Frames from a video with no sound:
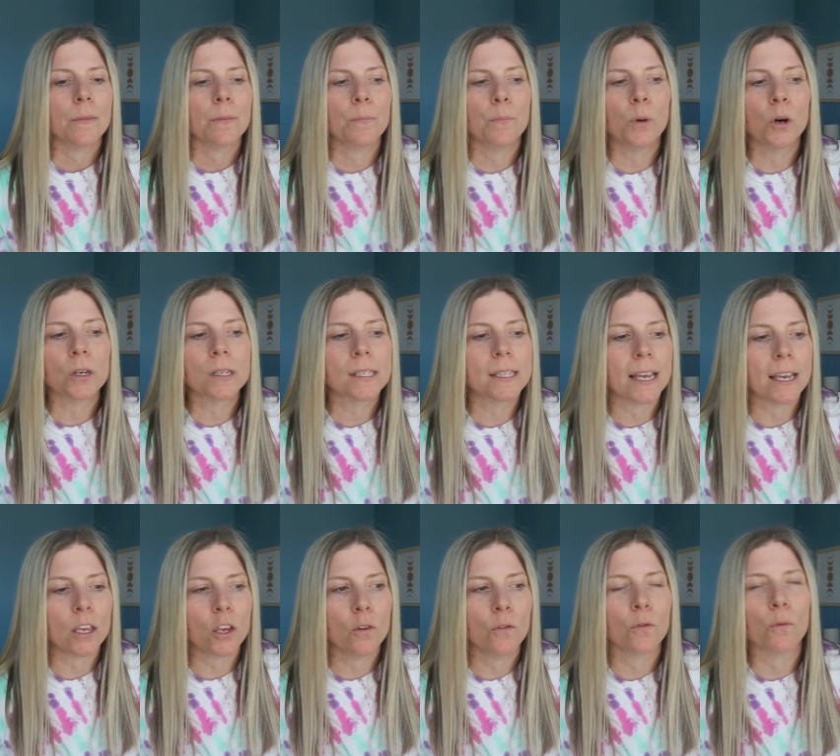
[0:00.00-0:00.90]
books
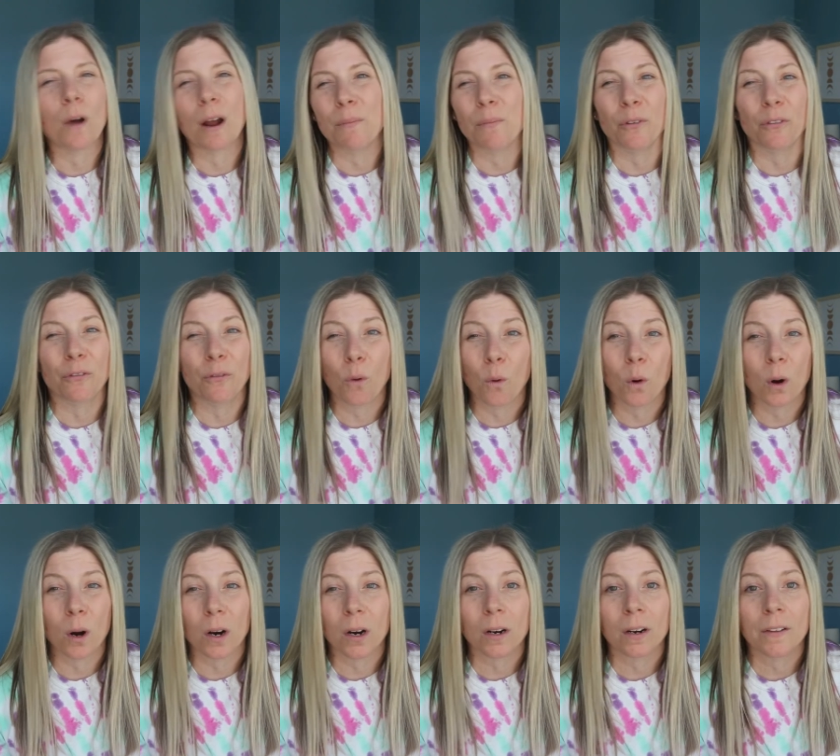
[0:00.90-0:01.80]
that you've read
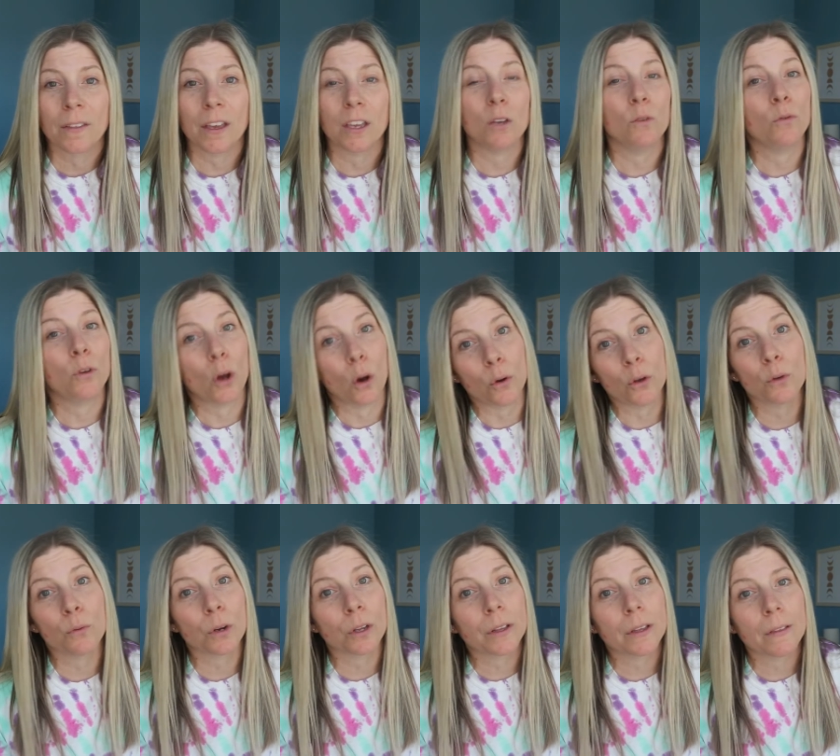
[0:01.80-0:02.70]
before that you know
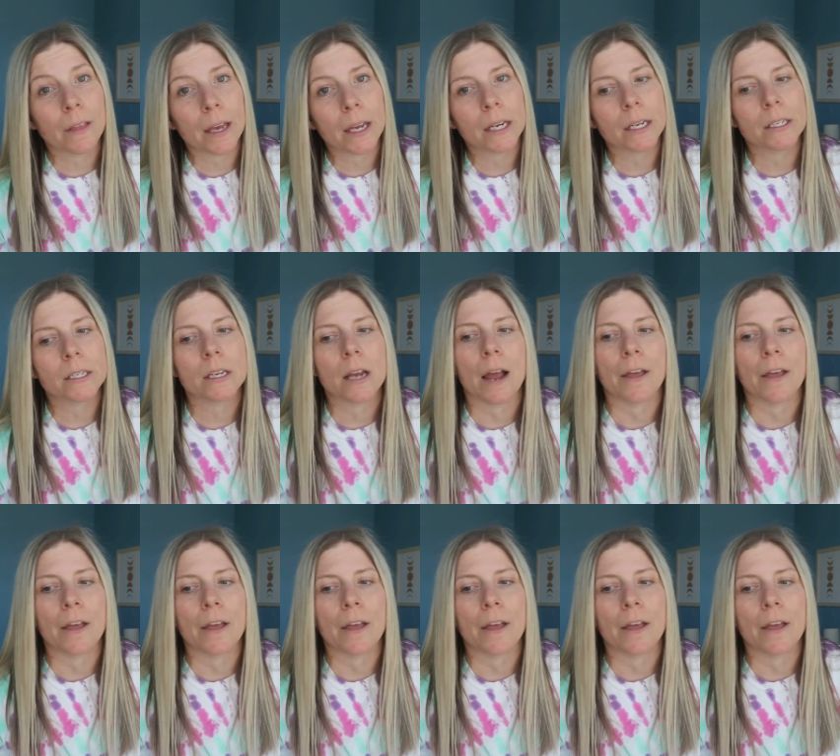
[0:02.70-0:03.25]
you really liked.